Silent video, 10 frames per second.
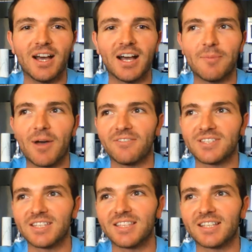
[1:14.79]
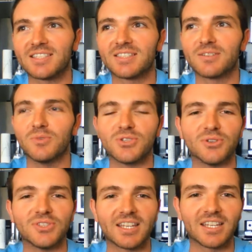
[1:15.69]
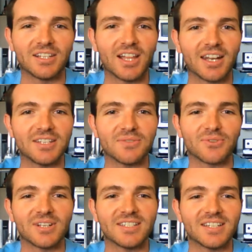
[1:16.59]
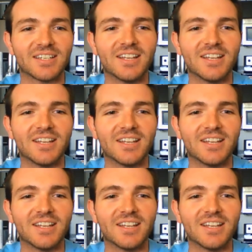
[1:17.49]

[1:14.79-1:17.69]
obviously that's resulting in a lot of different